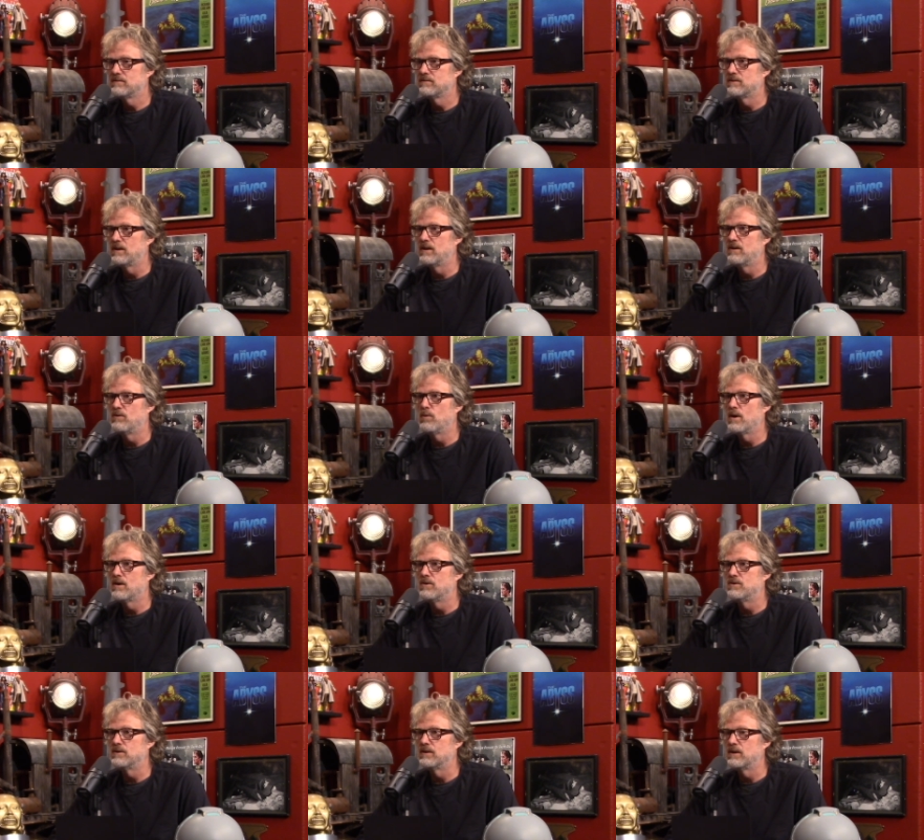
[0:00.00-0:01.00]
The underwater
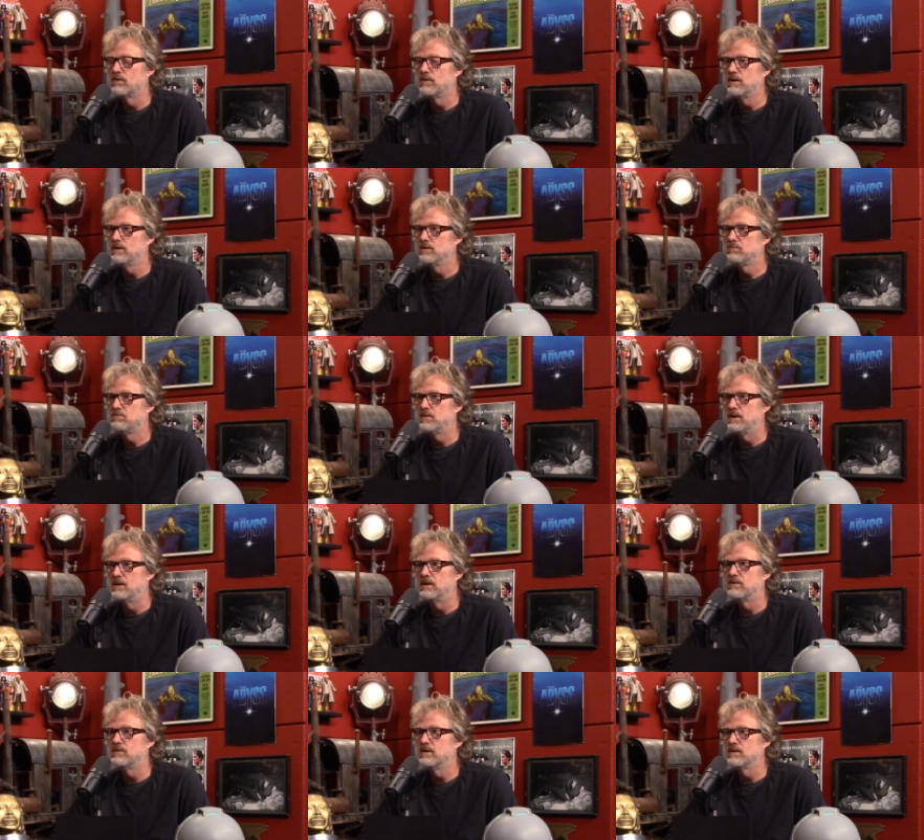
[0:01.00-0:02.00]
drilling rig didn't
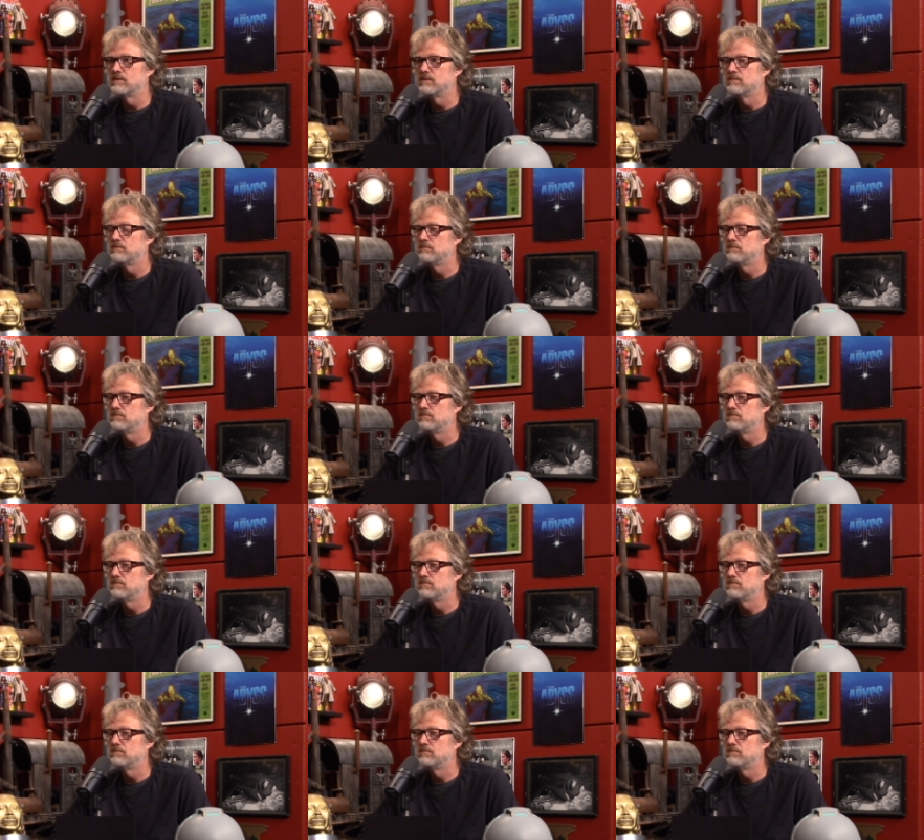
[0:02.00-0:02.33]
exist.